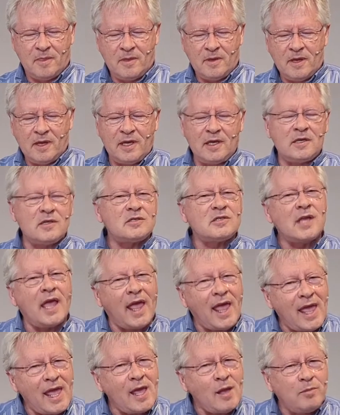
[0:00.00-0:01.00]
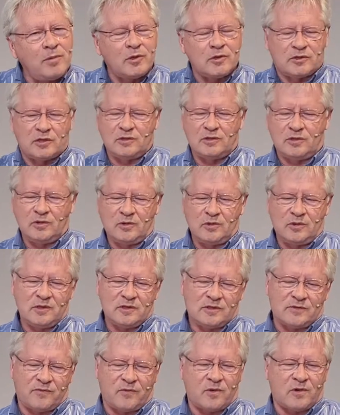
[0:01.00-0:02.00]
He is able to do
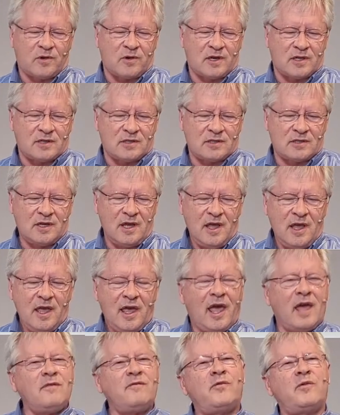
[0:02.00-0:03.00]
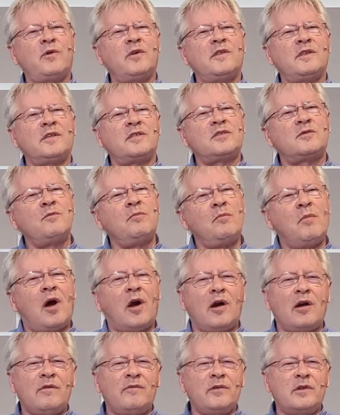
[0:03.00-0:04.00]
this for us and for this
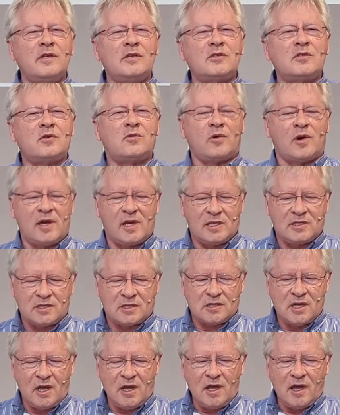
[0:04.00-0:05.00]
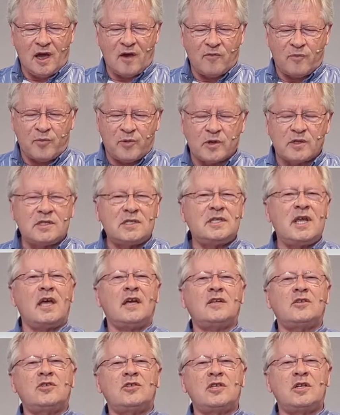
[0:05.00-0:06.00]
marvelous grace of
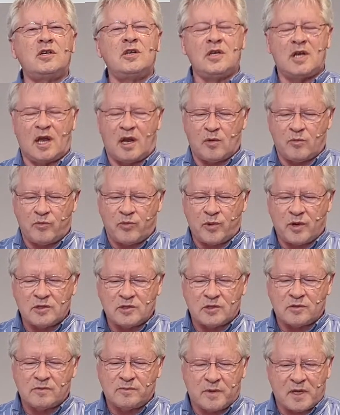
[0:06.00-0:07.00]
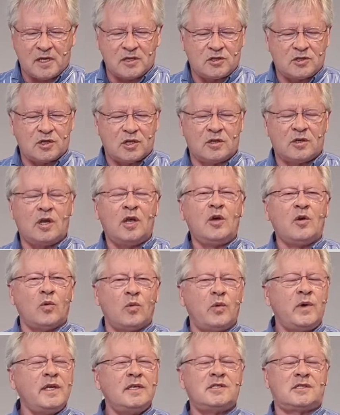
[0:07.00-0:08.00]
protection and preservation,
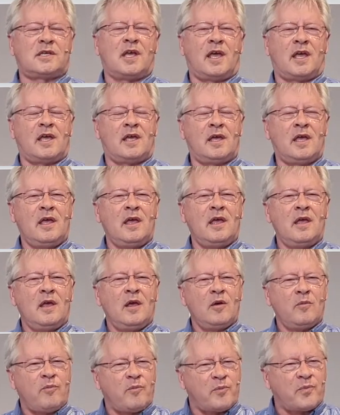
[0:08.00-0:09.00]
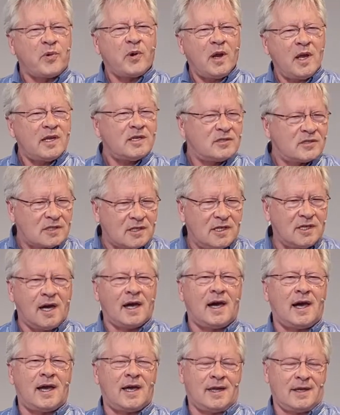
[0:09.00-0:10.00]
we say, Praise
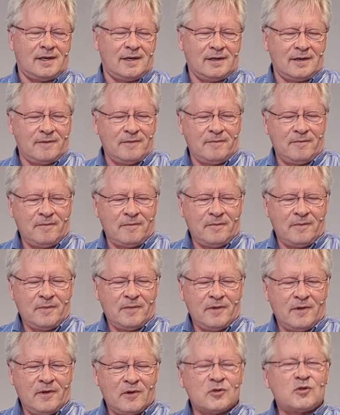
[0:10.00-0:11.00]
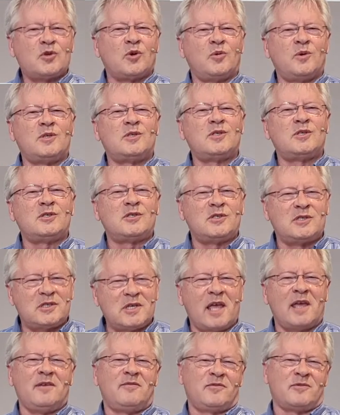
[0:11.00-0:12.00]
God. So we should
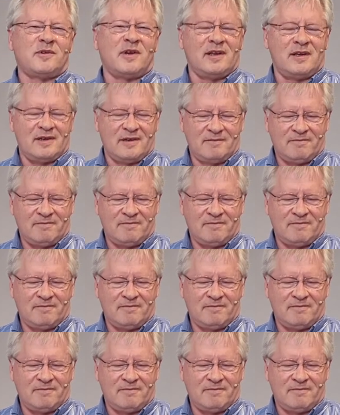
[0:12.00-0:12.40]
savor it.